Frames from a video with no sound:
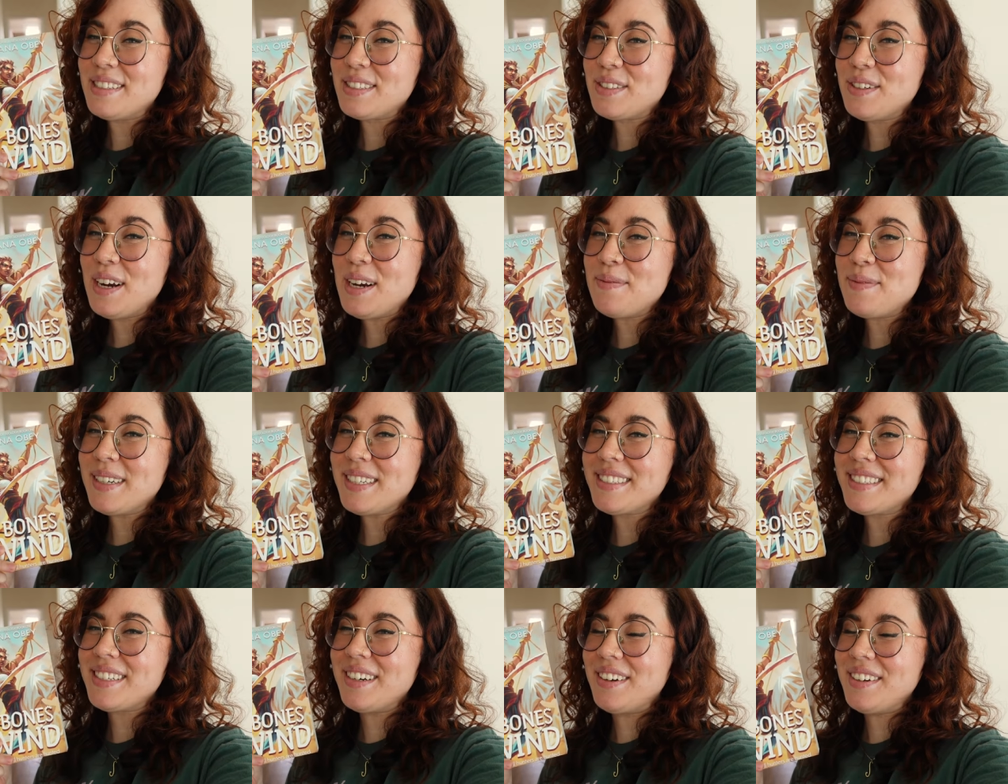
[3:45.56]
it's great
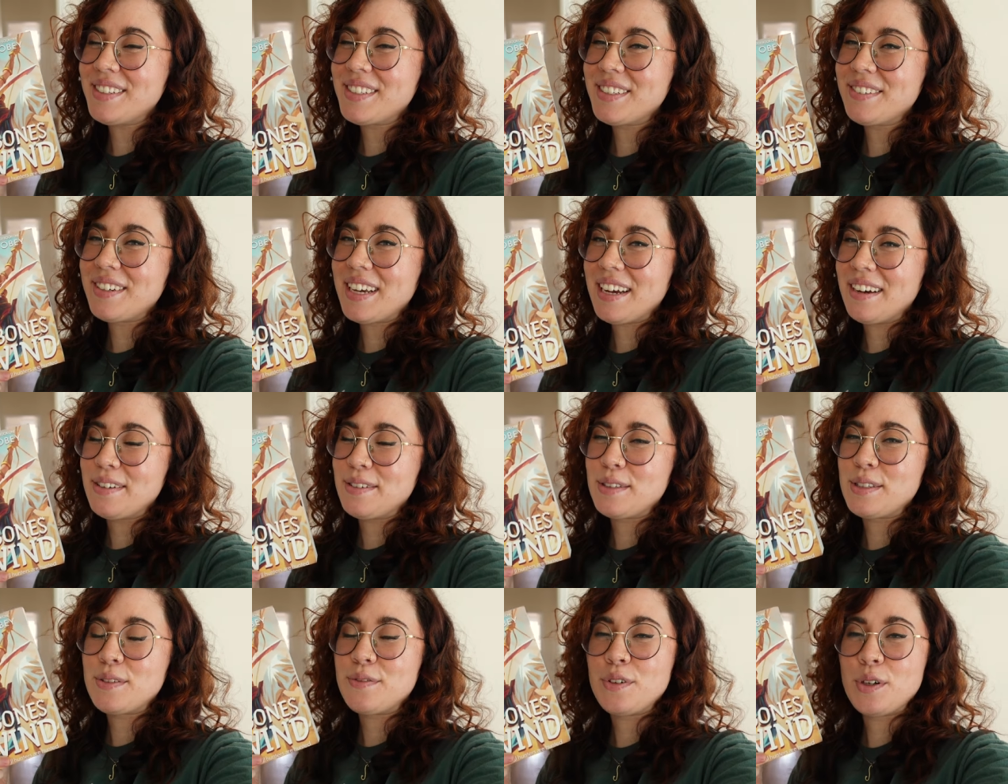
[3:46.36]
because it also
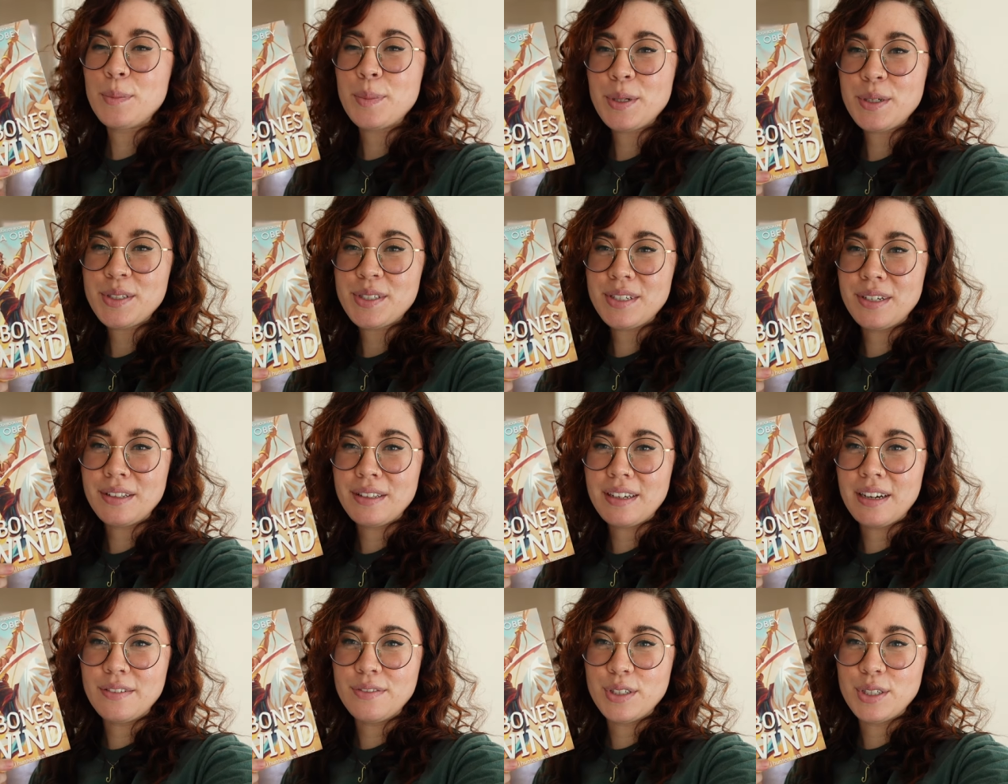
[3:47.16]
counts for a person on the
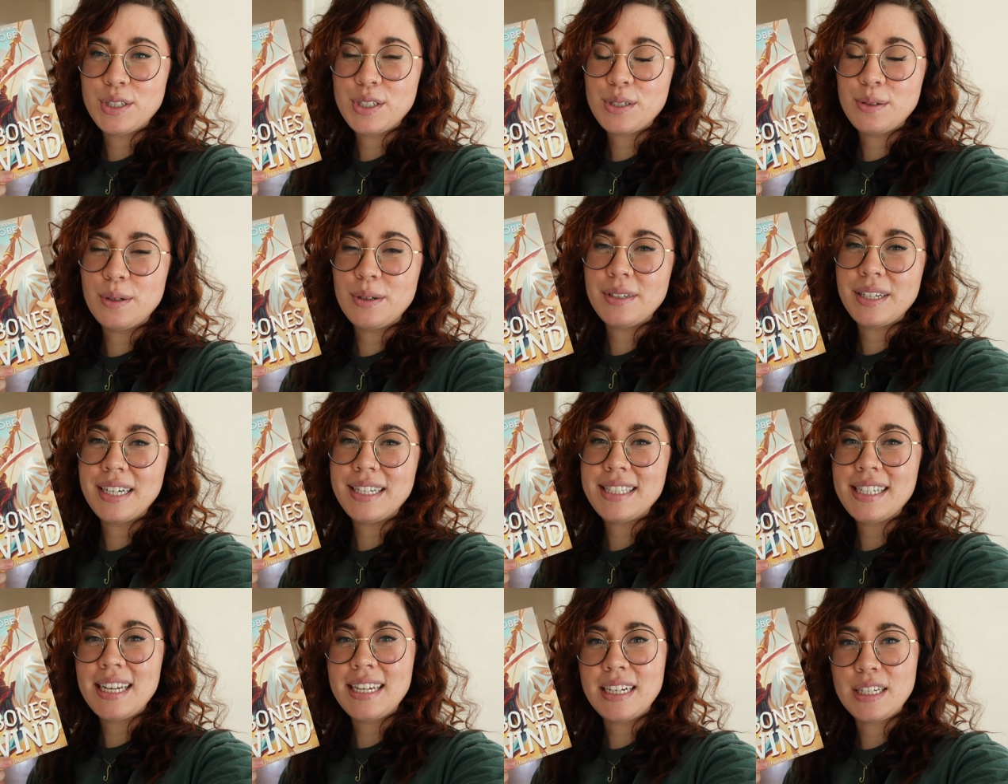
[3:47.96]
cover, so I'll
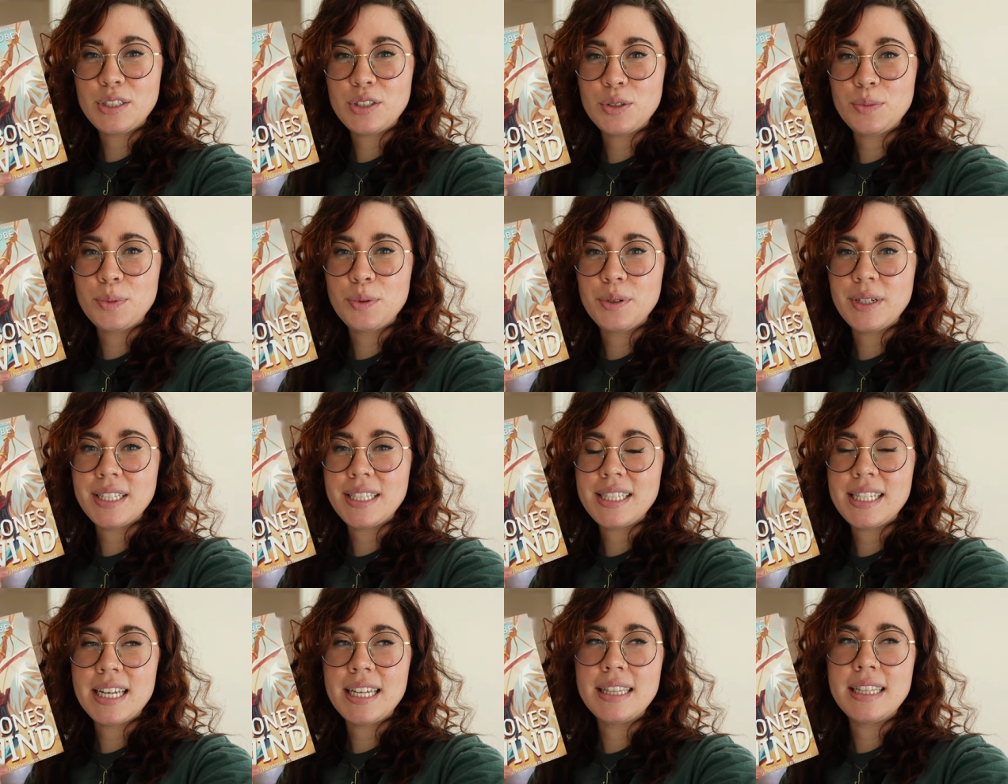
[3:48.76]
get 10 extra
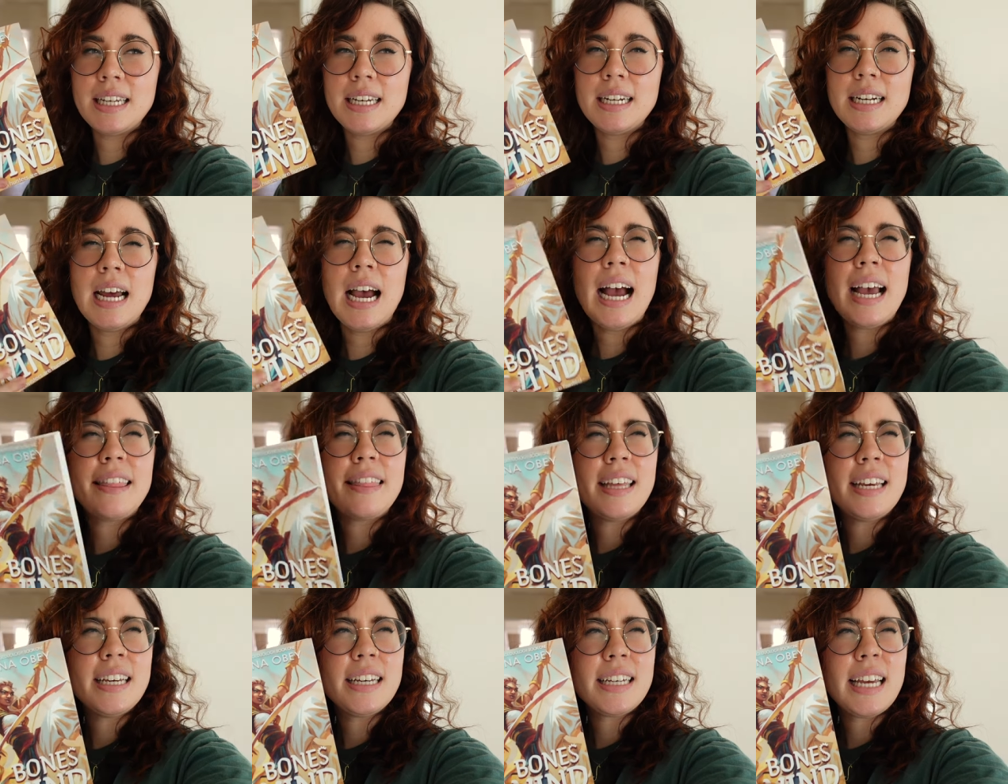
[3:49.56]
points. And then I
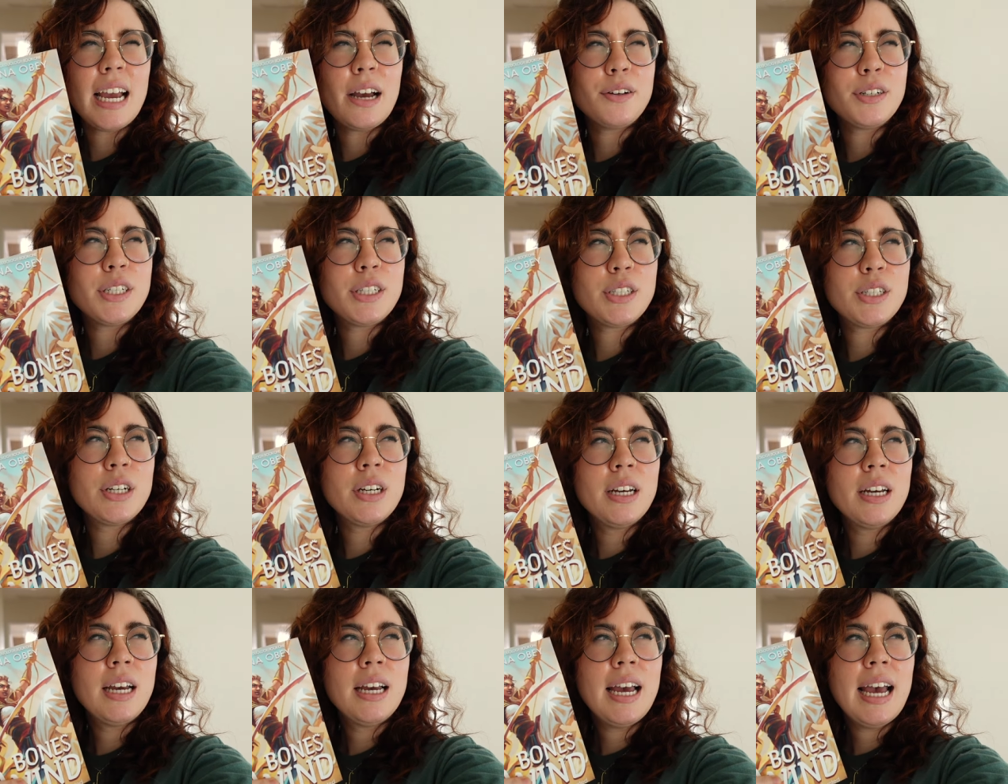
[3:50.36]
think it counted
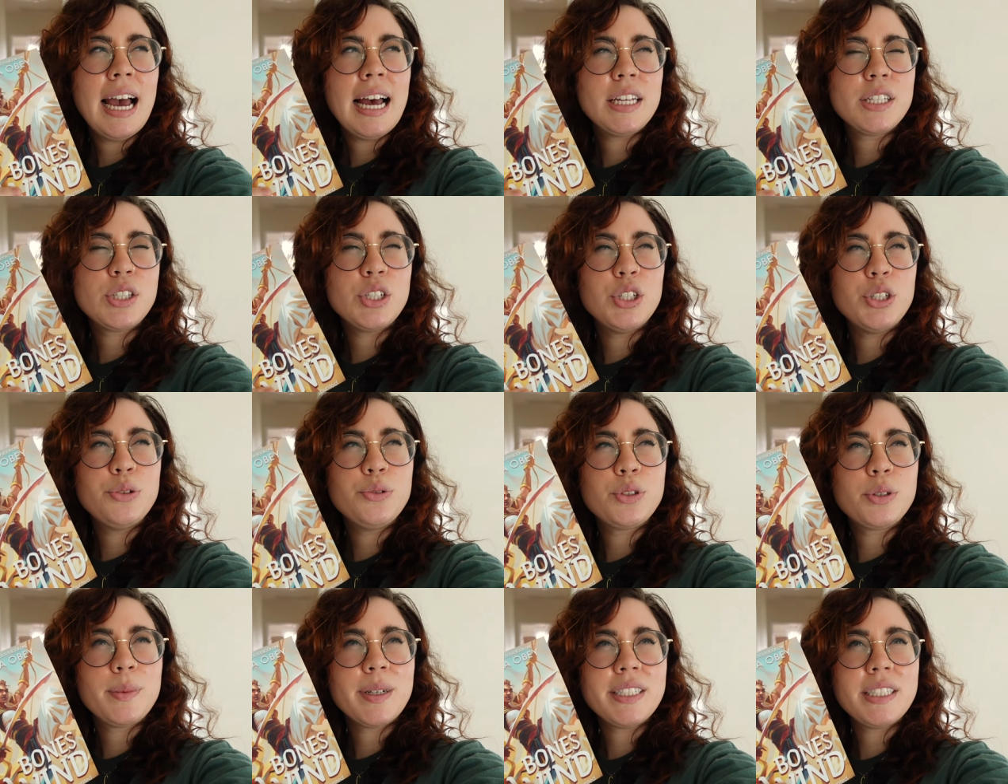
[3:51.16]
as new
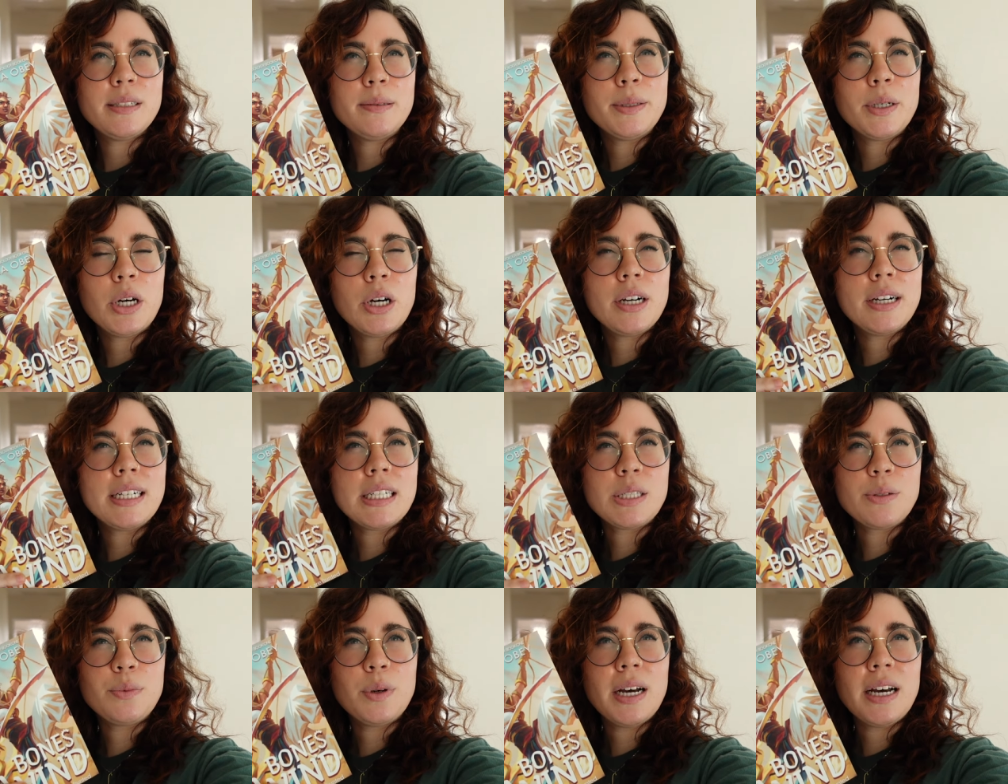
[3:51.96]
to my TBR
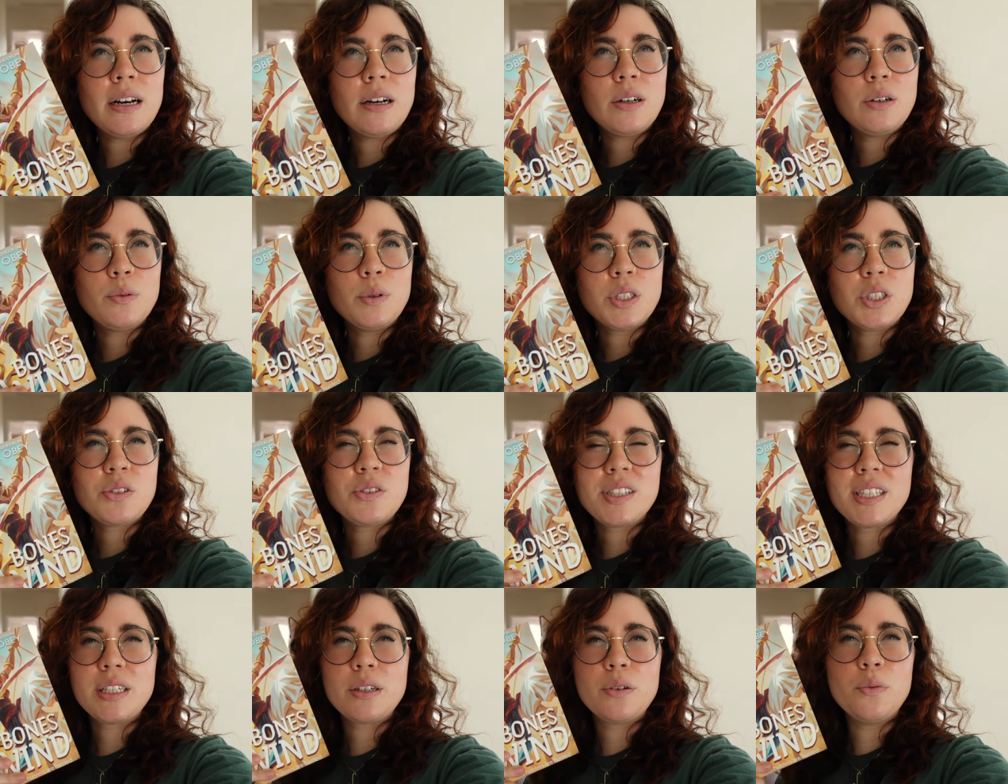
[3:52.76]
as well, which
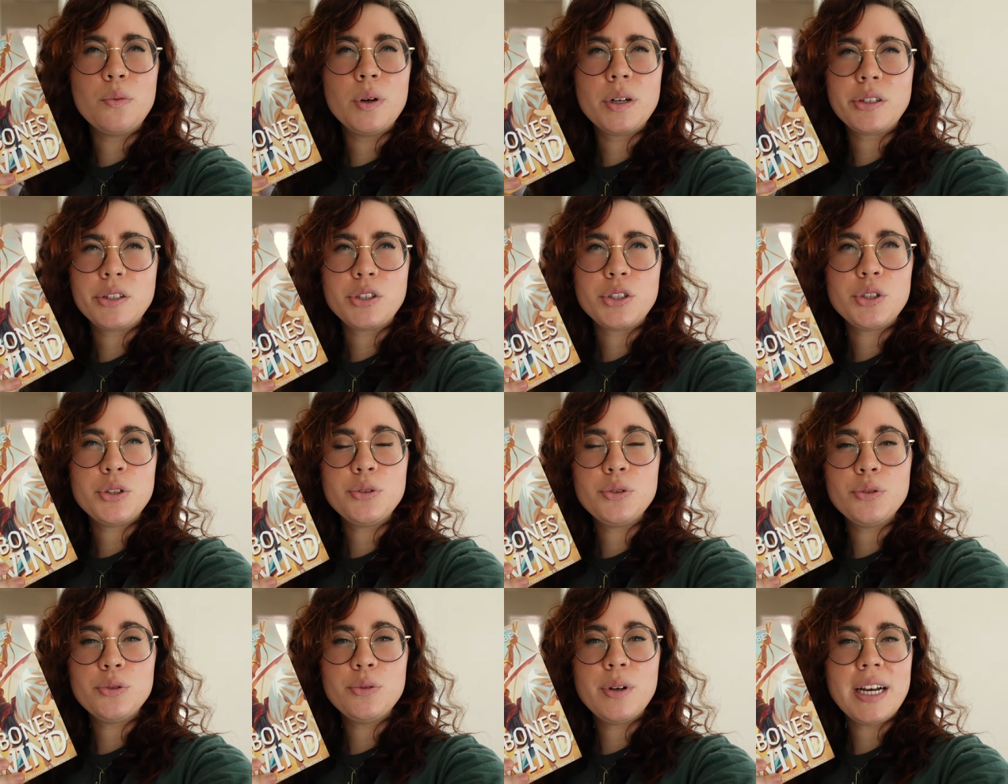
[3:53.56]
is like one or
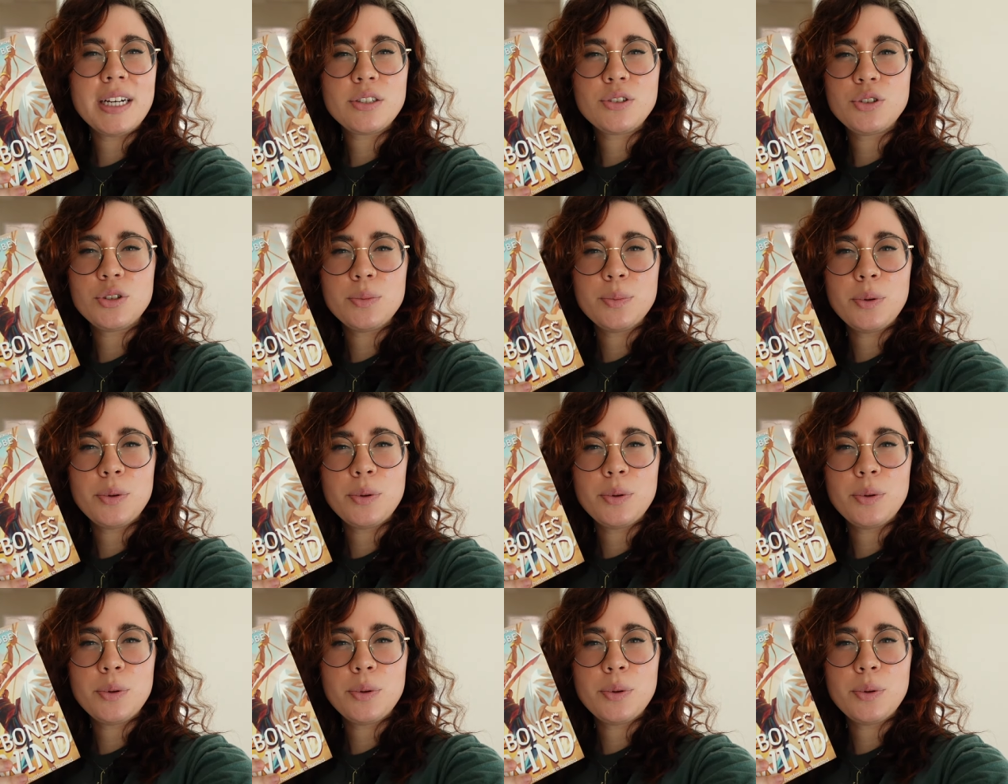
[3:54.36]
two extra